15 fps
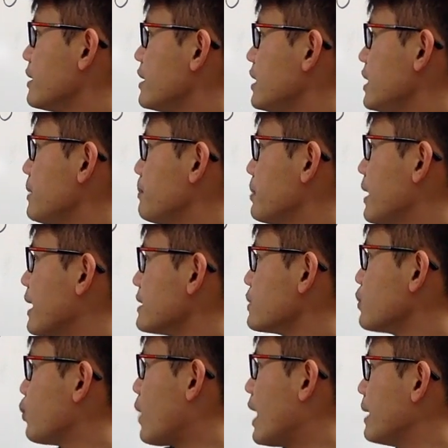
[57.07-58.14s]
t plus
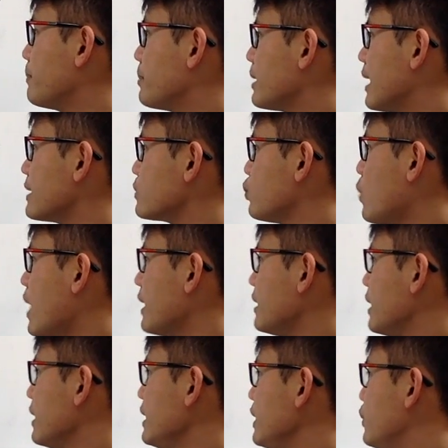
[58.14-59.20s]
y plus 1
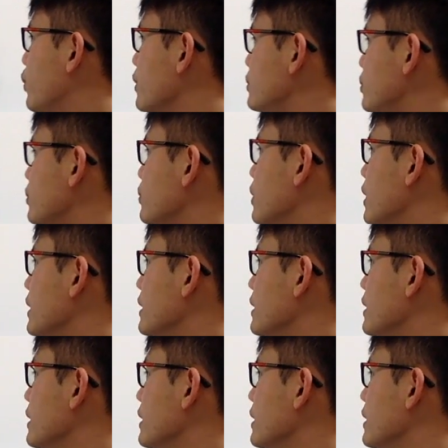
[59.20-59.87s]
equals to